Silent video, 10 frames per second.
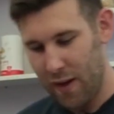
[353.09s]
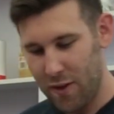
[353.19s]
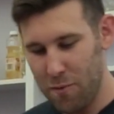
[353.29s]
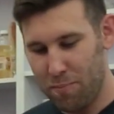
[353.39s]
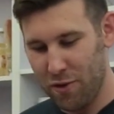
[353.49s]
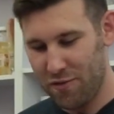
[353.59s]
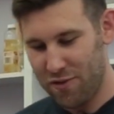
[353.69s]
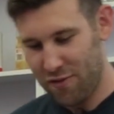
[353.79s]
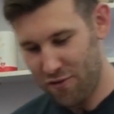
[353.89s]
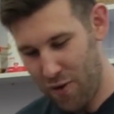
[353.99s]
and you push
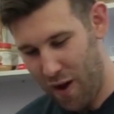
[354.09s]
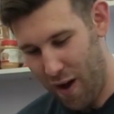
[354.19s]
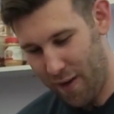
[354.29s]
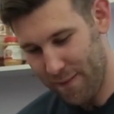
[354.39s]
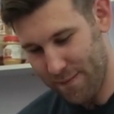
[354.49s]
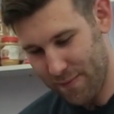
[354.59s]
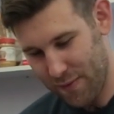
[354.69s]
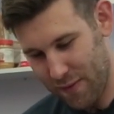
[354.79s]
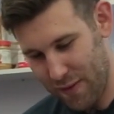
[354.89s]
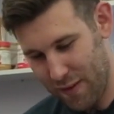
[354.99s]
the straw,
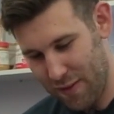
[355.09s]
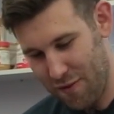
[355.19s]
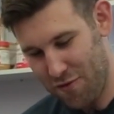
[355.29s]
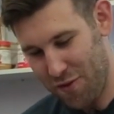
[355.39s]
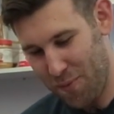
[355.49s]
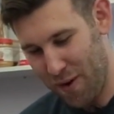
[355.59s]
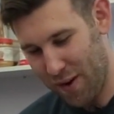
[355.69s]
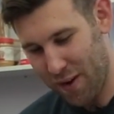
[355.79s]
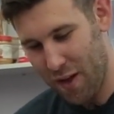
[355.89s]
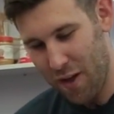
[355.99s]
this should work,